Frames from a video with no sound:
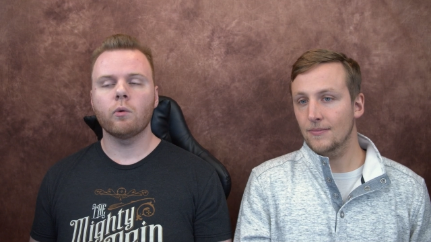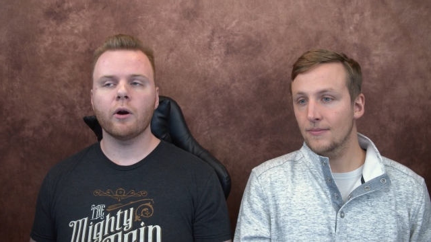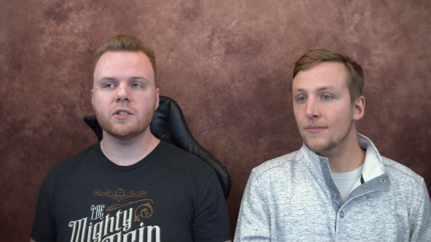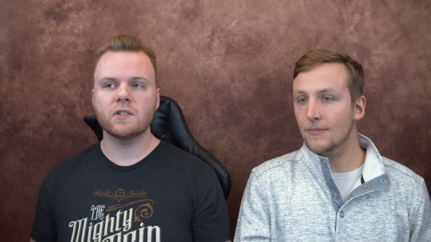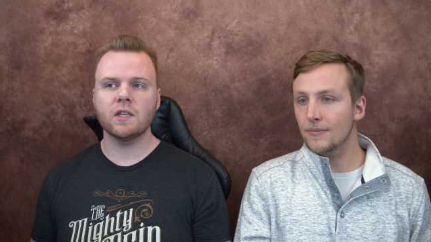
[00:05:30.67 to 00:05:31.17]

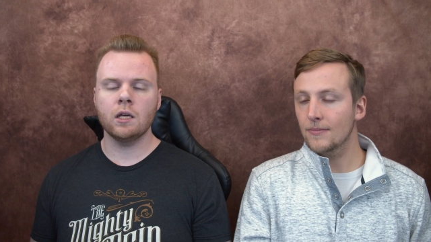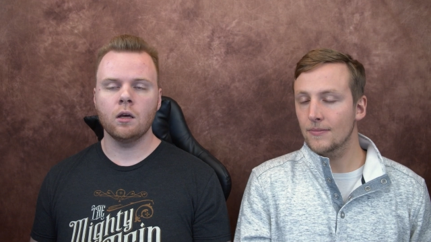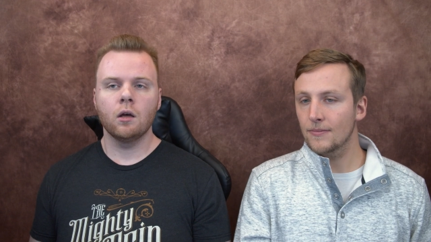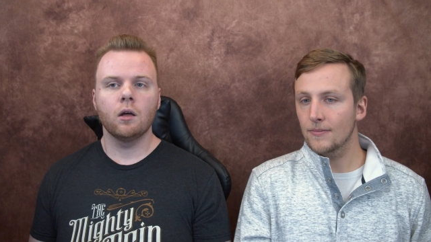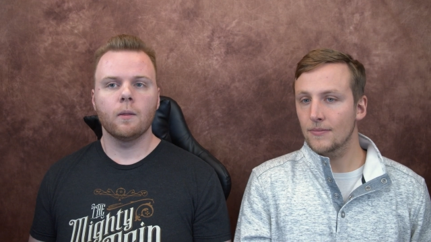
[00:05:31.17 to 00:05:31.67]
Speaker 1: where it's
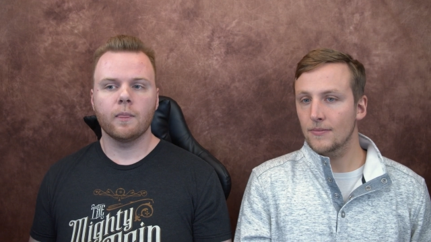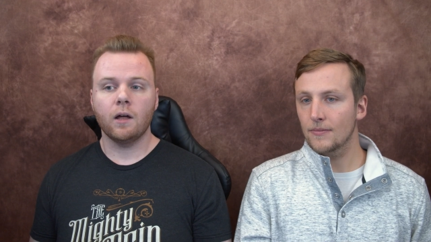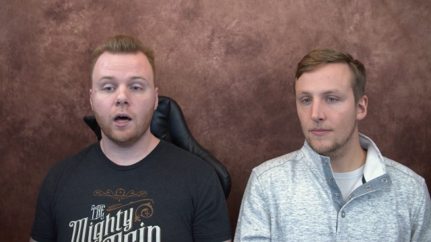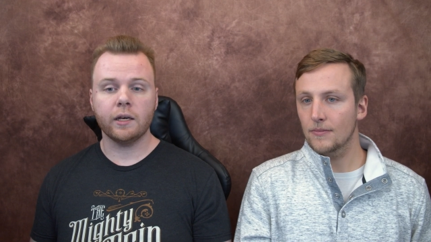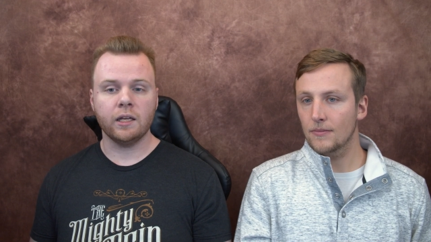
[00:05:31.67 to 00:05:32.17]
the
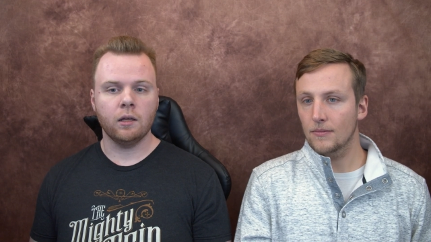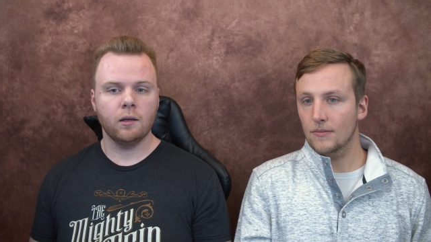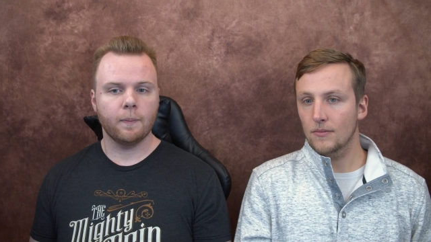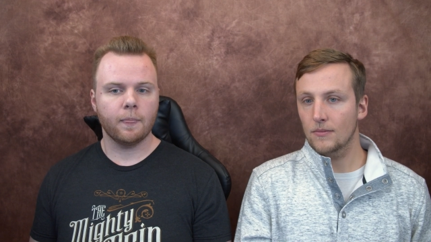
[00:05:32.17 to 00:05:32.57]
honey.